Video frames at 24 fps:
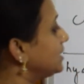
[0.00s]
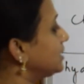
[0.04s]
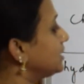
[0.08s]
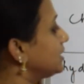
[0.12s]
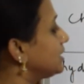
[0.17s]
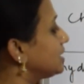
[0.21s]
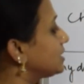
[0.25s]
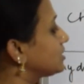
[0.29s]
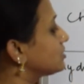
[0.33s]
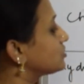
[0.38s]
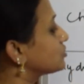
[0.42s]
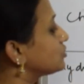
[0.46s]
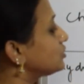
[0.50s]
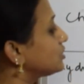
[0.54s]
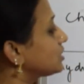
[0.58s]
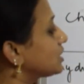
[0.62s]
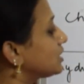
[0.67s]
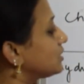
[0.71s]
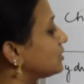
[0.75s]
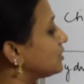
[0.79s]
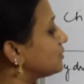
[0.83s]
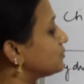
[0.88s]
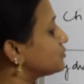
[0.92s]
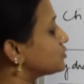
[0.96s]
it's going
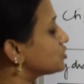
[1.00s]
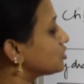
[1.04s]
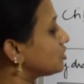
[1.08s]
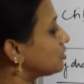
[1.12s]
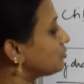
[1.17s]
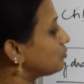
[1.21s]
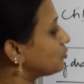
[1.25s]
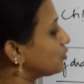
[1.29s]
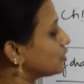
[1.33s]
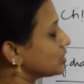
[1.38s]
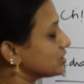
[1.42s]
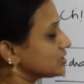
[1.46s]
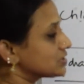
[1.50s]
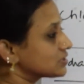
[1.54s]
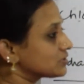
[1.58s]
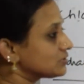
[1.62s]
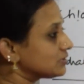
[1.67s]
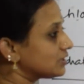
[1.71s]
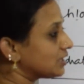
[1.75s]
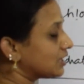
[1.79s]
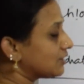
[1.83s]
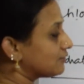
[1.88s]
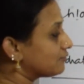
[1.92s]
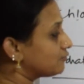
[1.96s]
to absorb
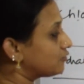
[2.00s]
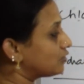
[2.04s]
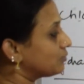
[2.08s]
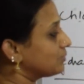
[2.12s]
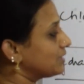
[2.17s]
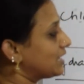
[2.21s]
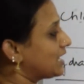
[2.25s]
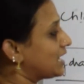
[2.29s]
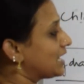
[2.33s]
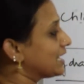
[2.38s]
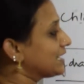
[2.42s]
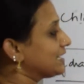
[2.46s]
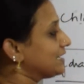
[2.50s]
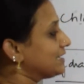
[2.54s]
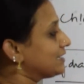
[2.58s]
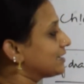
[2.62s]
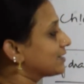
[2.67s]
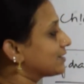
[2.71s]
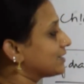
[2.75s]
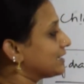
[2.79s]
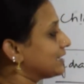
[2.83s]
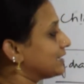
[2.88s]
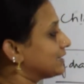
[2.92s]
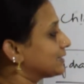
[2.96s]
moisture and form a
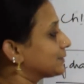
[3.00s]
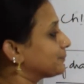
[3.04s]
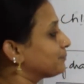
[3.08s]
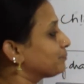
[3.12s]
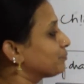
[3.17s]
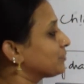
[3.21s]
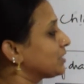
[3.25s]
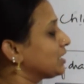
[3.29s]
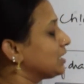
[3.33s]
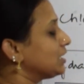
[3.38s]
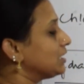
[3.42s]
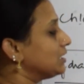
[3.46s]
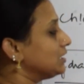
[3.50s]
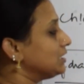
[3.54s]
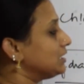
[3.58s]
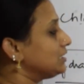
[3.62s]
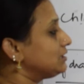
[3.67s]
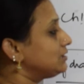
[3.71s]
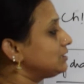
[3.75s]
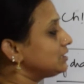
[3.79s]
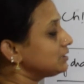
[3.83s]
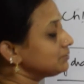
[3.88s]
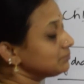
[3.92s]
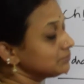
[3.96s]
hydrate,
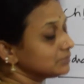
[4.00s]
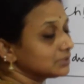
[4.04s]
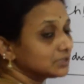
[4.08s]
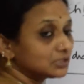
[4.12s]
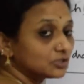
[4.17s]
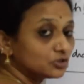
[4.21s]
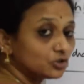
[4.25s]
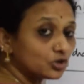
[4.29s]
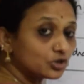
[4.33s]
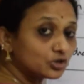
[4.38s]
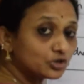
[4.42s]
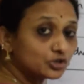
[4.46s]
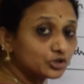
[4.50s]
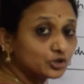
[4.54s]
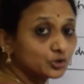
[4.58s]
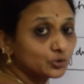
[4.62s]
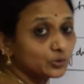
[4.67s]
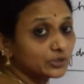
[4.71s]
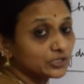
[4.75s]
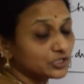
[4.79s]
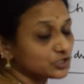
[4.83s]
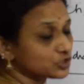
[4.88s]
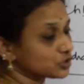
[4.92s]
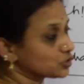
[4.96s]
lithium dot
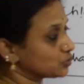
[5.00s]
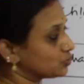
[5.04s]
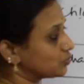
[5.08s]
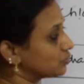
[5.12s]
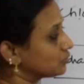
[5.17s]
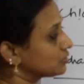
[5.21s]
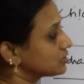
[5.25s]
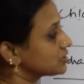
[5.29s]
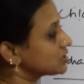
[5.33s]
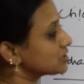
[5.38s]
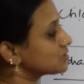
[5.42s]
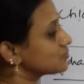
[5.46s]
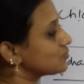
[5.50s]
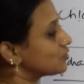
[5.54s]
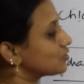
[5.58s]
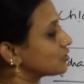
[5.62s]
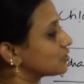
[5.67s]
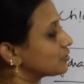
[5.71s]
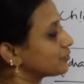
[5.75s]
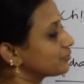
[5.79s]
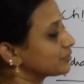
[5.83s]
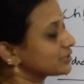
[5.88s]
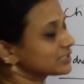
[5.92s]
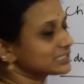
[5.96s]
two H two O. This is
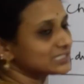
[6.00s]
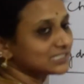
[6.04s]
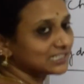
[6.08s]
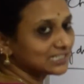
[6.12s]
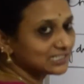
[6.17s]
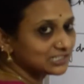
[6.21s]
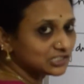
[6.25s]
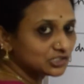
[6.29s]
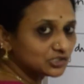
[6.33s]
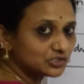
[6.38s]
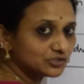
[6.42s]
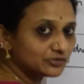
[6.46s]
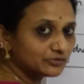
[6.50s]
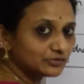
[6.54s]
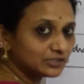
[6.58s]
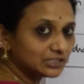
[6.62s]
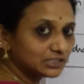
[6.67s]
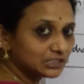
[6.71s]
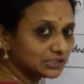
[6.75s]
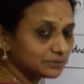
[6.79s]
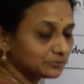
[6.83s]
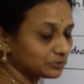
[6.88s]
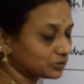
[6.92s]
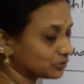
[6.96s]
water of crystallization of
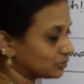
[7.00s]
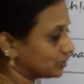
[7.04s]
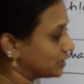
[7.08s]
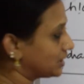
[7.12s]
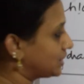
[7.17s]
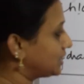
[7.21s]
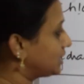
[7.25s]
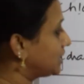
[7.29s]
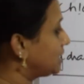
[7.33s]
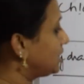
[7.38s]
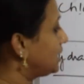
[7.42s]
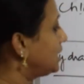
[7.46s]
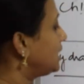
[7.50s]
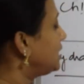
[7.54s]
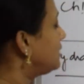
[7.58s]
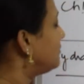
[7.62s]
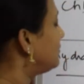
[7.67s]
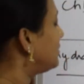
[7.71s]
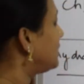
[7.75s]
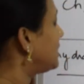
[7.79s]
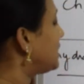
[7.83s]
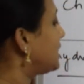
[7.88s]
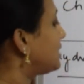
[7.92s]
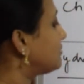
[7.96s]
lithium chloride.
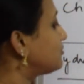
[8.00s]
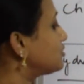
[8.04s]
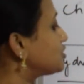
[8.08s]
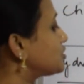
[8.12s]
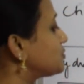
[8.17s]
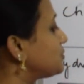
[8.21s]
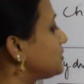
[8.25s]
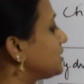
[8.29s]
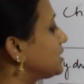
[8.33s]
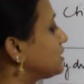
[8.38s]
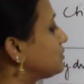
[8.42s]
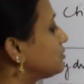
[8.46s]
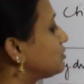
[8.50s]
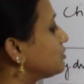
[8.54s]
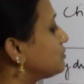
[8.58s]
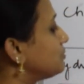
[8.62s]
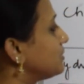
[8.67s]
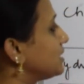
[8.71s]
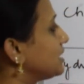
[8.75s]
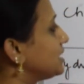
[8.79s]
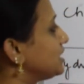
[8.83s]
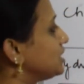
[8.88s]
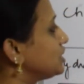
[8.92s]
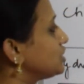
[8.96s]
When I have to speak about
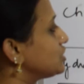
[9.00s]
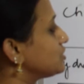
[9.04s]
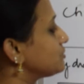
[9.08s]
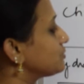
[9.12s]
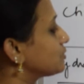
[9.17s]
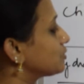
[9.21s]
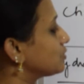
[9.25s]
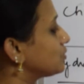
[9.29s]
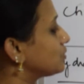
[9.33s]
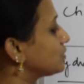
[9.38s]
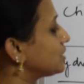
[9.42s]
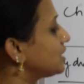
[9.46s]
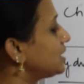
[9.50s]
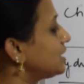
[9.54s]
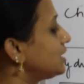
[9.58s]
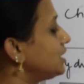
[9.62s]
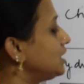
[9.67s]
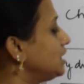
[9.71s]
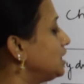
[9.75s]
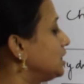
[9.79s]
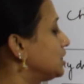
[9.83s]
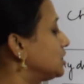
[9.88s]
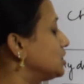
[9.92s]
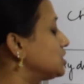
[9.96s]
magnesium
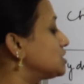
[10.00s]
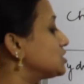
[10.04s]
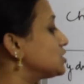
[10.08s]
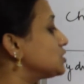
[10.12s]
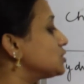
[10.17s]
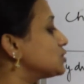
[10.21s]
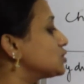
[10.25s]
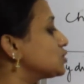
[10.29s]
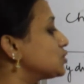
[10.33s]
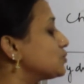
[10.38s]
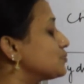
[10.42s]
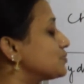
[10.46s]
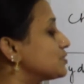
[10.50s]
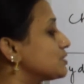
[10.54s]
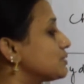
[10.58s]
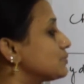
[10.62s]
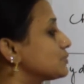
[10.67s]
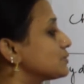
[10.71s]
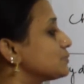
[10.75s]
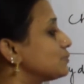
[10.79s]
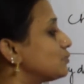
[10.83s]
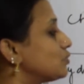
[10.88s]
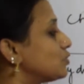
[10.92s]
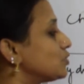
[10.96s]
chloride, this also
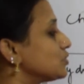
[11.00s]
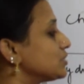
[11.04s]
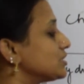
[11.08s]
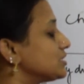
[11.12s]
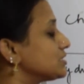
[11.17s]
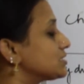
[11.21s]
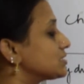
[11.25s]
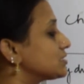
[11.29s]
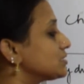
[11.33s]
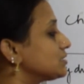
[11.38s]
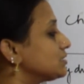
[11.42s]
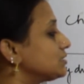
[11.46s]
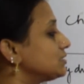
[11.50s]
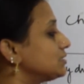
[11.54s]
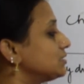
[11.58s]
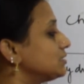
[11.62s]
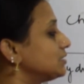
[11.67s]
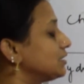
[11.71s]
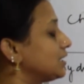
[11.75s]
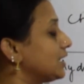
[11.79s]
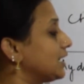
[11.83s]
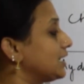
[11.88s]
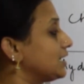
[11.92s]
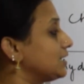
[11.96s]
absorbs moisture
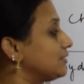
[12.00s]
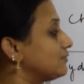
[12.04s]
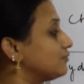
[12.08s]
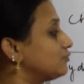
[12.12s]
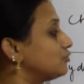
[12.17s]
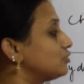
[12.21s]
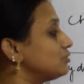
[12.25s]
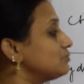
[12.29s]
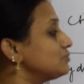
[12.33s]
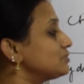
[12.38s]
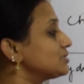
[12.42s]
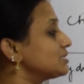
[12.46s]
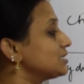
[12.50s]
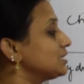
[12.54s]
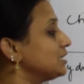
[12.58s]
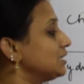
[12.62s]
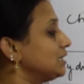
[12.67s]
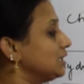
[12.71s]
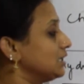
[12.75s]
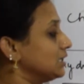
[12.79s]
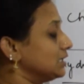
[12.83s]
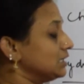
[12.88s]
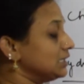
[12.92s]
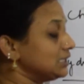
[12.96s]
and it forms
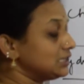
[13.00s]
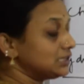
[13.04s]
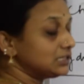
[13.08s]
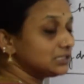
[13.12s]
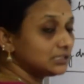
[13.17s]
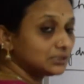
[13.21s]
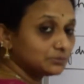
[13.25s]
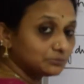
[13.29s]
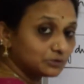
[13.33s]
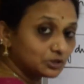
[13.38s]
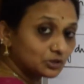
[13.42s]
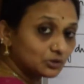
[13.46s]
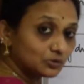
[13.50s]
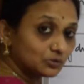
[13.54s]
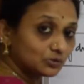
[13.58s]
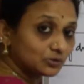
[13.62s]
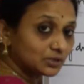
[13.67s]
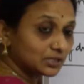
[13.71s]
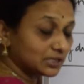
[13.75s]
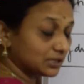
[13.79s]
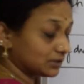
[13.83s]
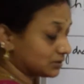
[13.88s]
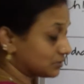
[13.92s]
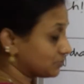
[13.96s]
lithium
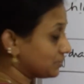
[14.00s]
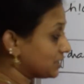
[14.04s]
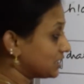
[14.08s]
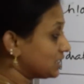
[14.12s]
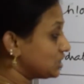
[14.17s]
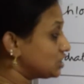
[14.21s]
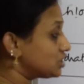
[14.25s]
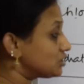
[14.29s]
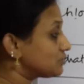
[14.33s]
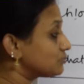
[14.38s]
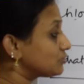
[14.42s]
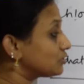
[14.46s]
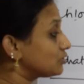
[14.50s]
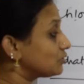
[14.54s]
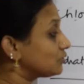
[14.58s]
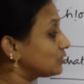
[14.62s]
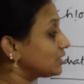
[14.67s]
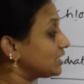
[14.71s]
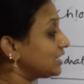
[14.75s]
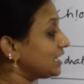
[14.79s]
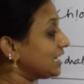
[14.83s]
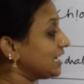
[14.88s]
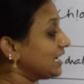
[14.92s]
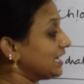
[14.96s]
chloride as magnesium
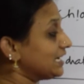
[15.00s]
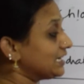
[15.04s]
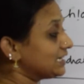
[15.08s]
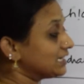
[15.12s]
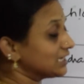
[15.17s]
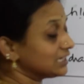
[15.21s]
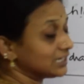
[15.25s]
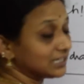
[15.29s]
chloride eight